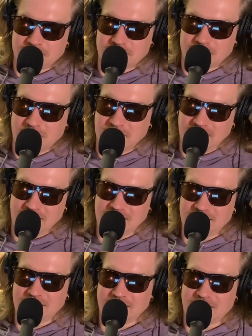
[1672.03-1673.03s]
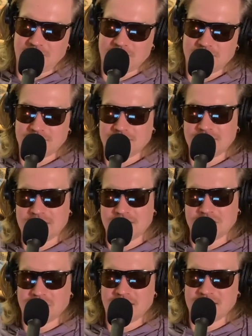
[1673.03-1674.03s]
being, hearing
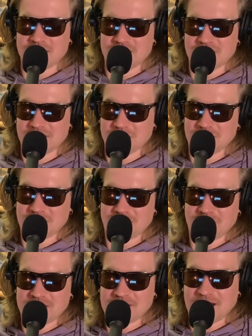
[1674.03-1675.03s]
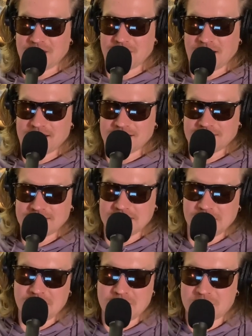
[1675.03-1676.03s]
about a new thing and being freaked out about it.
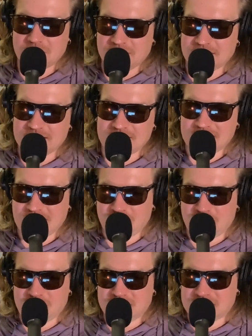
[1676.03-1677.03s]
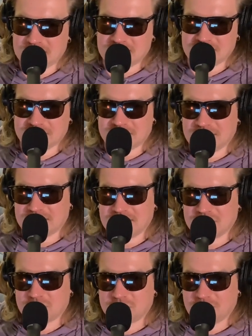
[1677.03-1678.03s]
But the thing I was thinking is that this
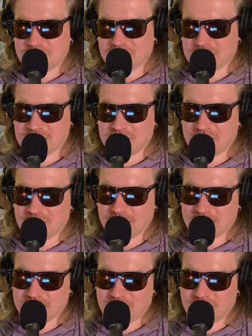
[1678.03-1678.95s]
would be really cool